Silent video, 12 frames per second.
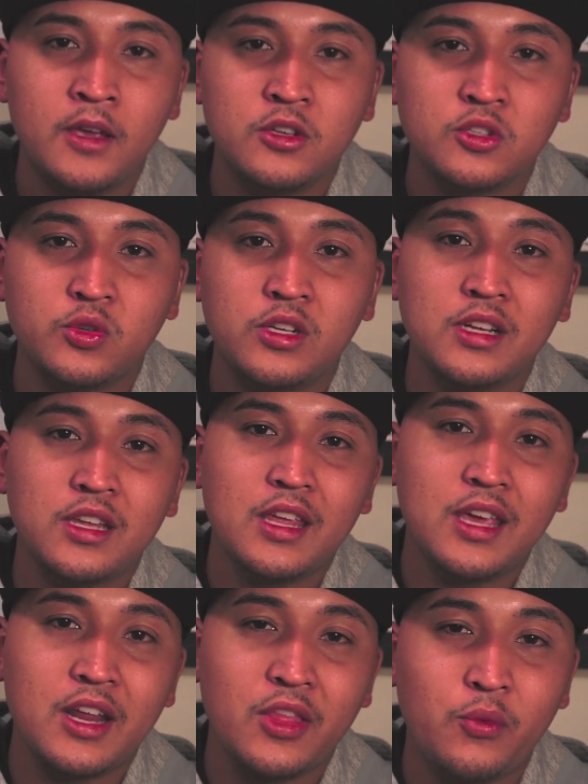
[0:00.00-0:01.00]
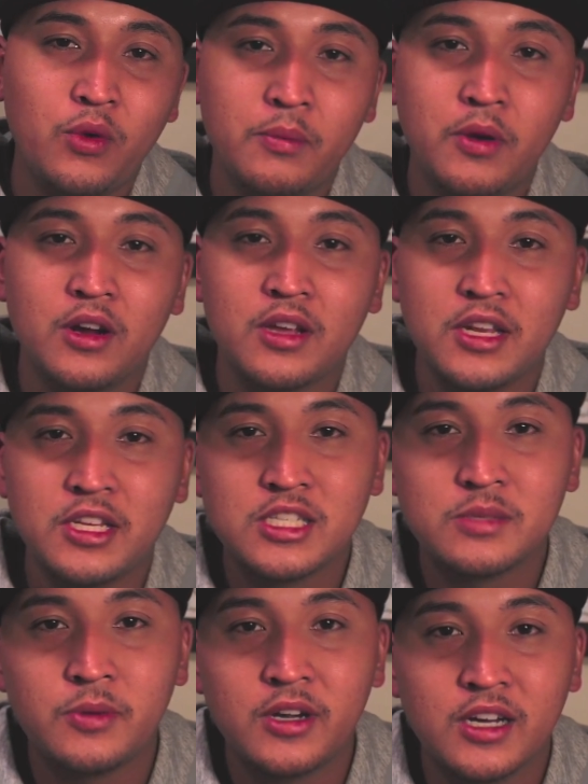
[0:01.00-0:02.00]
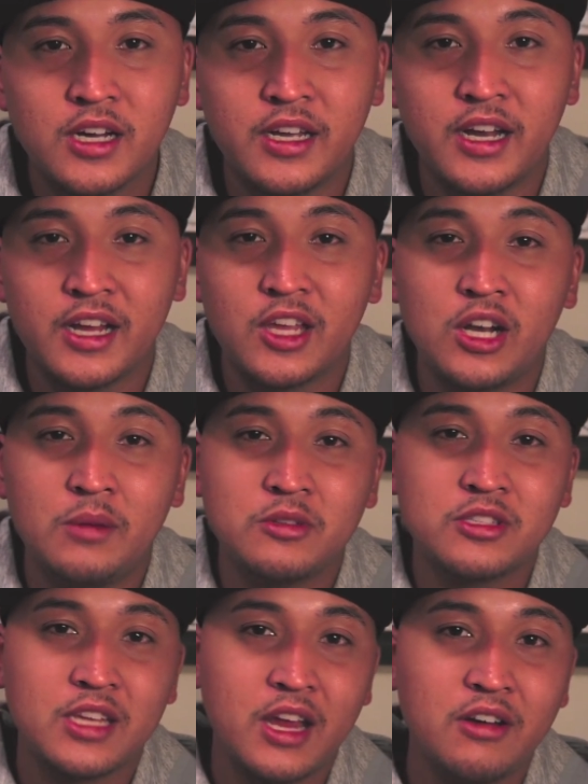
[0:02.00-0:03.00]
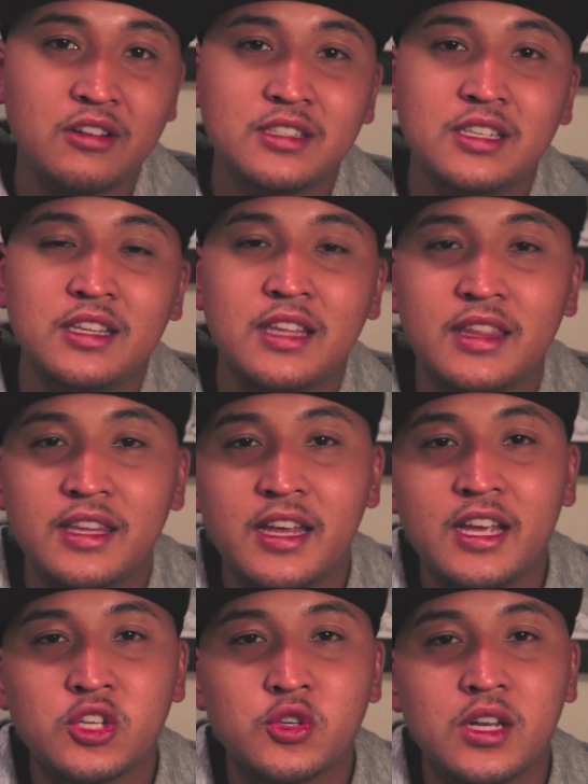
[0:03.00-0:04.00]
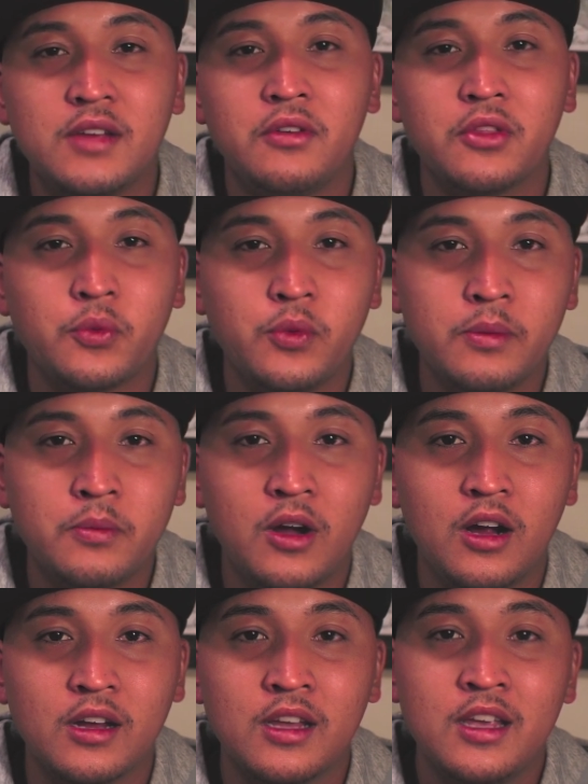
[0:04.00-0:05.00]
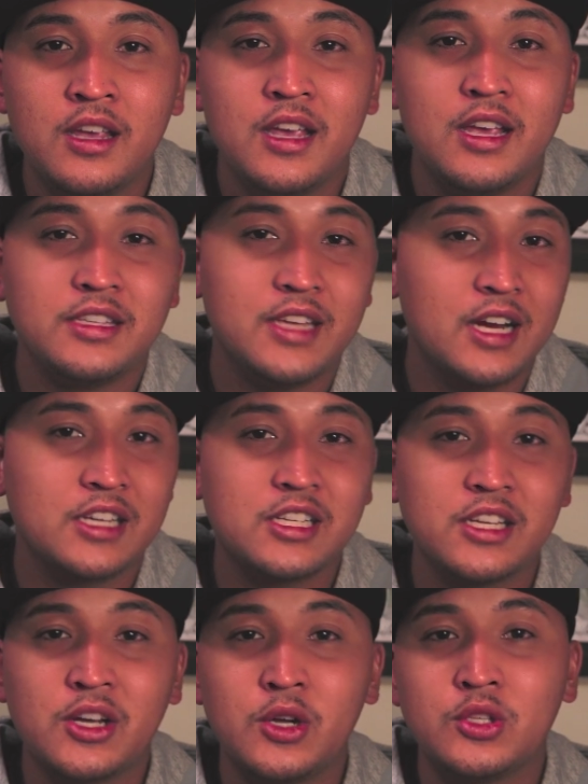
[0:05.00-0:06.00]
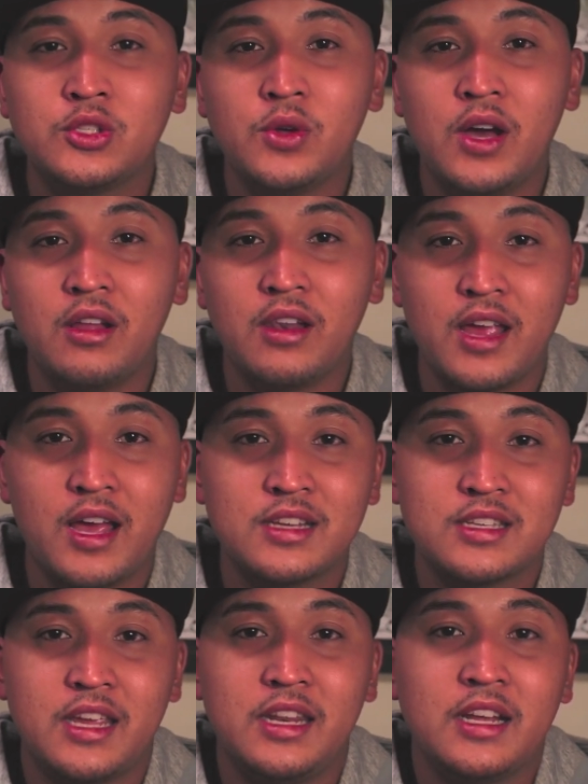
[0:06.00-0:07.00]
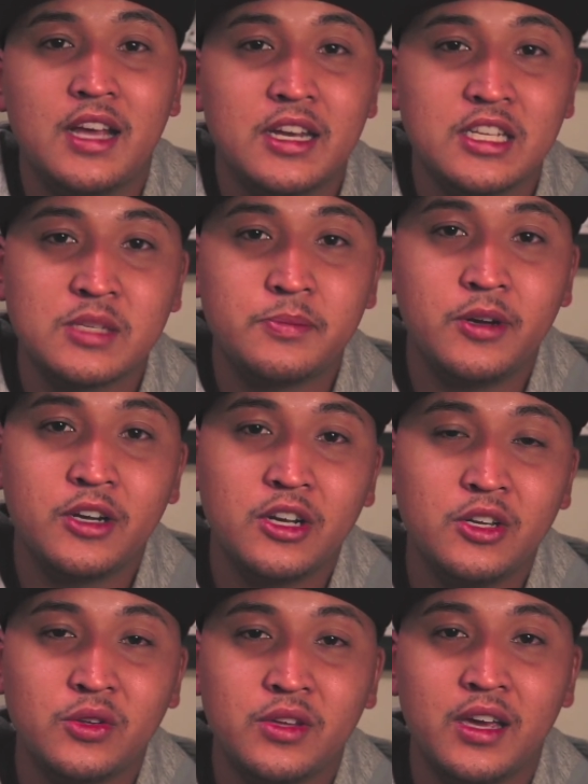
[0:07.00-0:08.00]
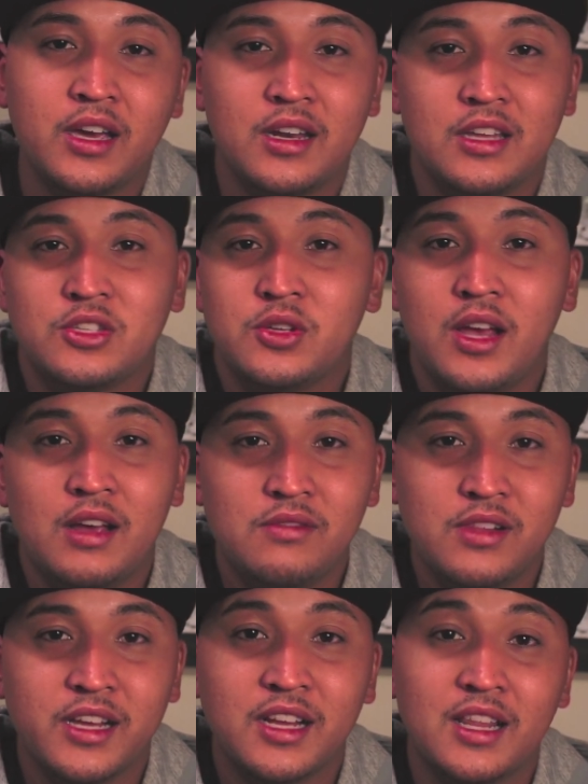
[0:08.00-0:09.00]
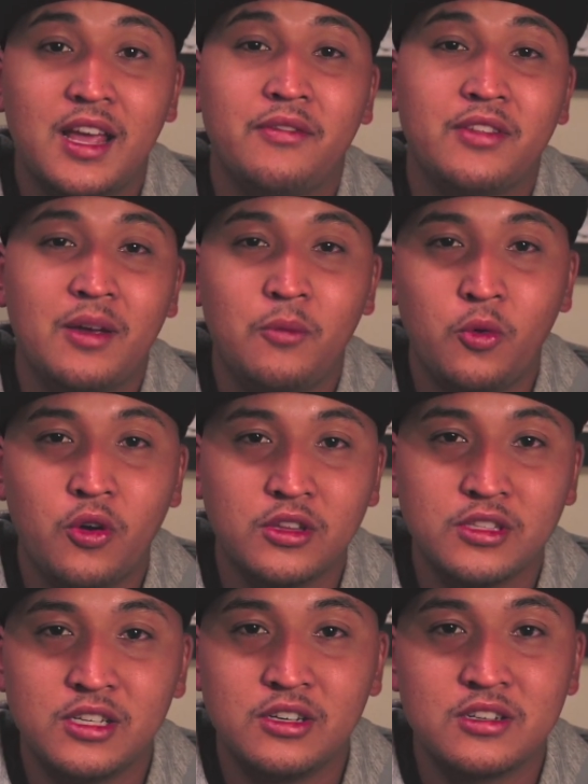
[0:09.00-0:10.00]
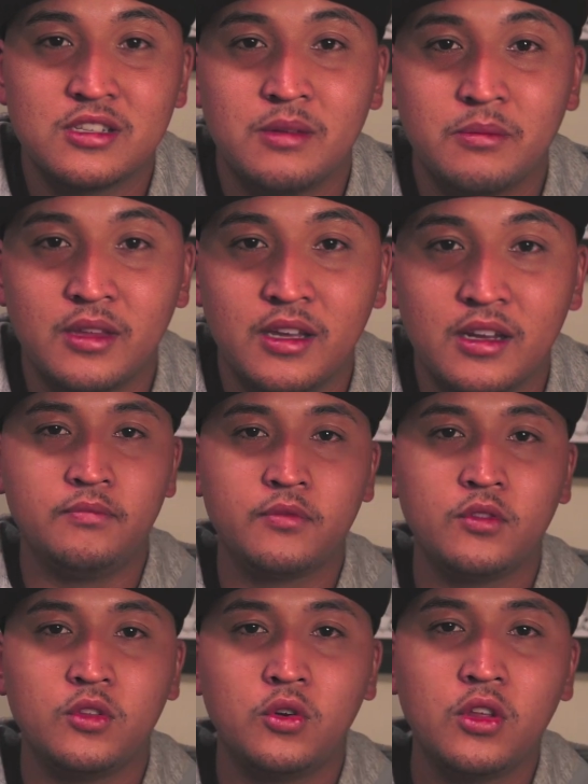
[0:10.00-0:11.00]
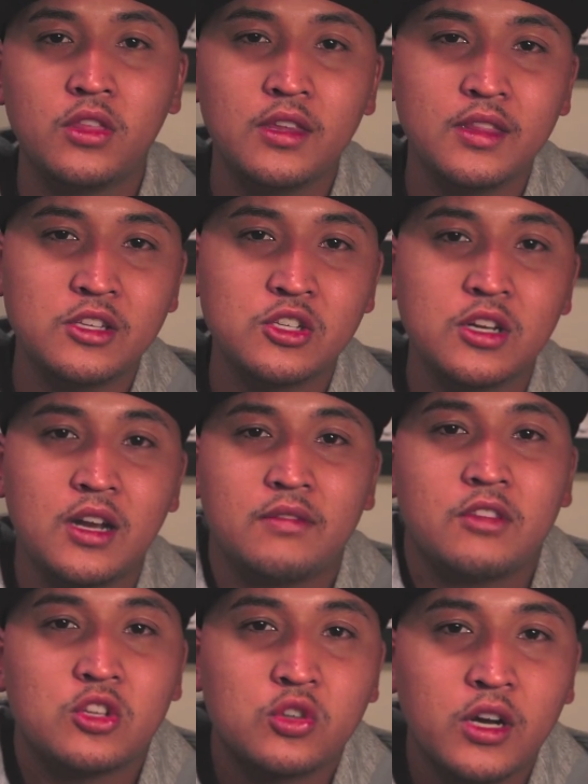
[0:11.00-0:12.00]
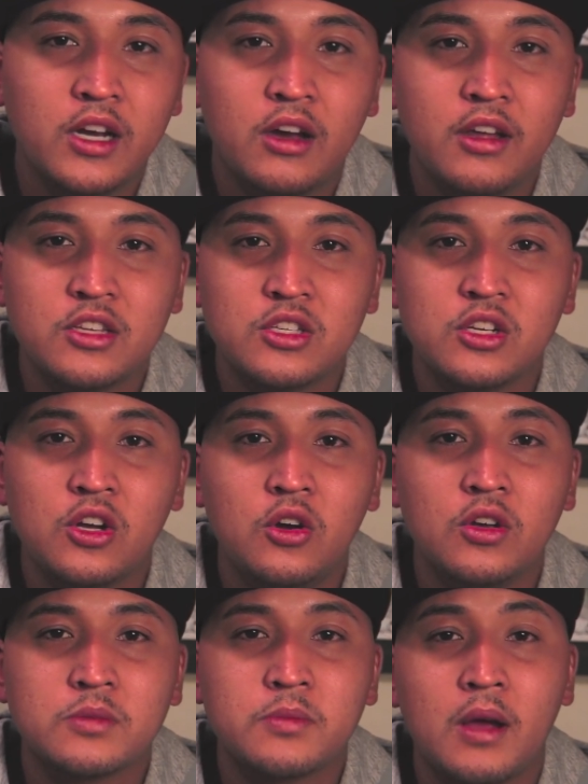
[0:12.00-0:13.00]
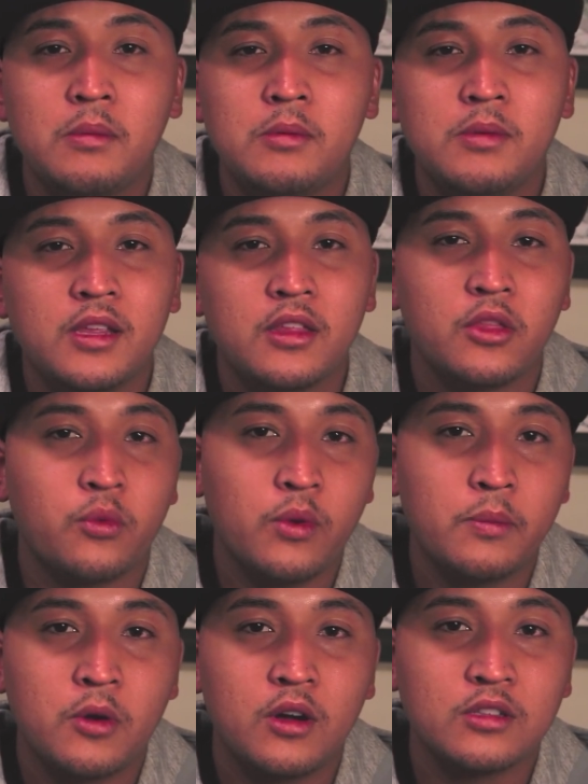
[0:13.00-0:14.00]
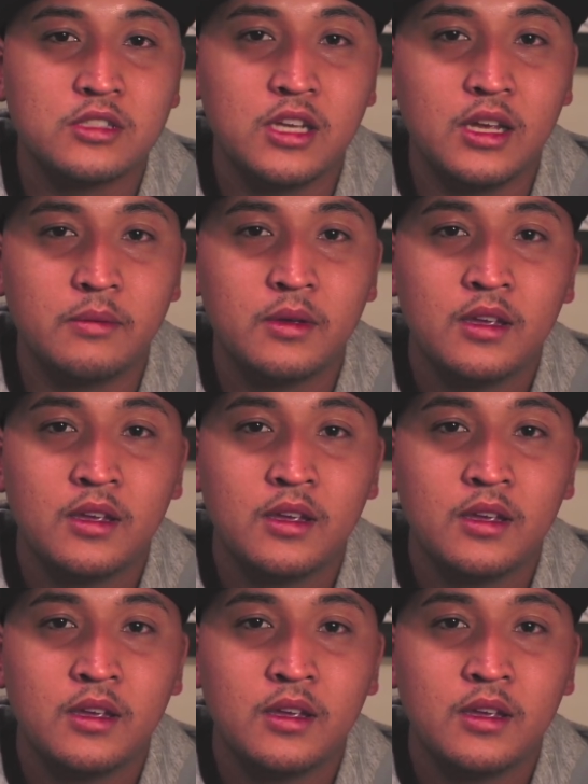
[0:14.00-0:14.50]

So when you're looking at a three prong and a spear gun, I can almost guarantee that the entry level three prong is actually going to outlast any kind of spear gun you get, unless you have like lifetime warranty or something. The only thing that you're gonna have to trade out as you go is probably the three prong tip.